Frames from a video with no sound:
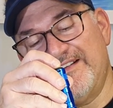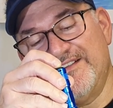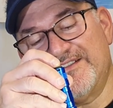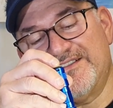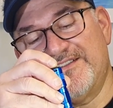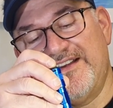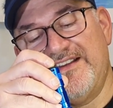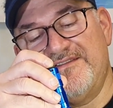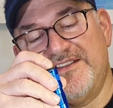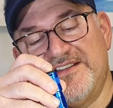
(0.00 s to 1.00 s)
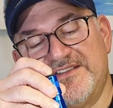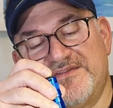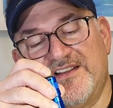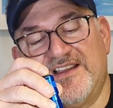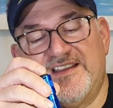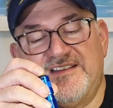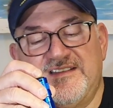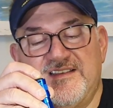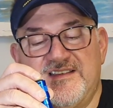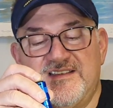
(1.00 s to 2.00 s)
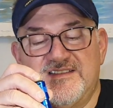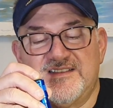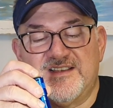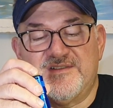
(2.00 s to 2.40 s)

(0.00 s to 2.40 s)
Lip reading: looks great with this fly. It's a